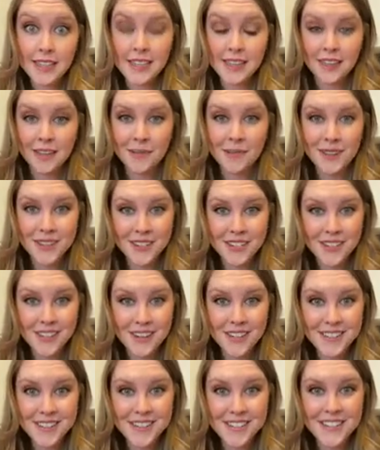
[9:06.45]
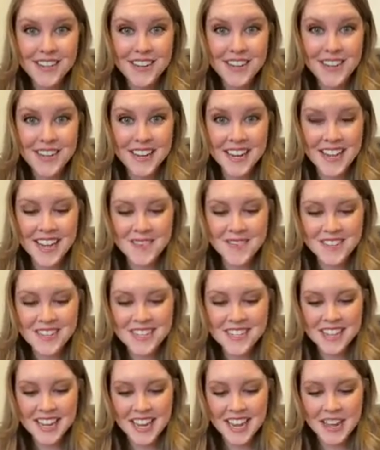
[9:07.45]
Like, I'm going to start tearing up just
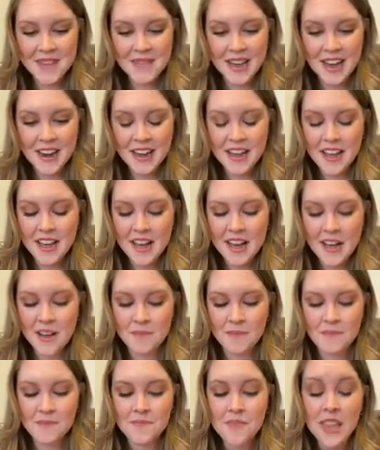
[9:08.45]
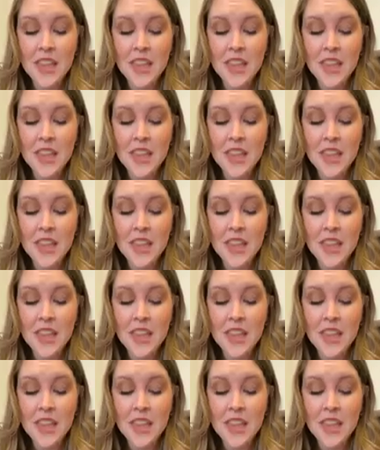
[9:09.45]
thinking about it.